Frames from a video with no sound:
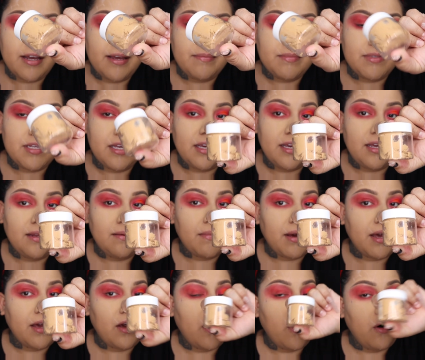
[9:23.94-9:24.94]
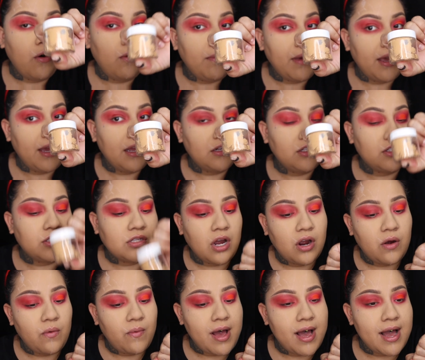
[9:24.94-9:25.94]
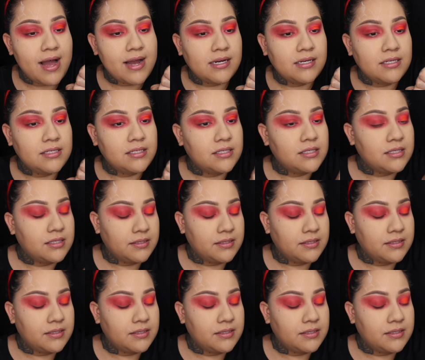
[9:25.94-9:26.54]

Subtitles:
am taking my homemade scar wax.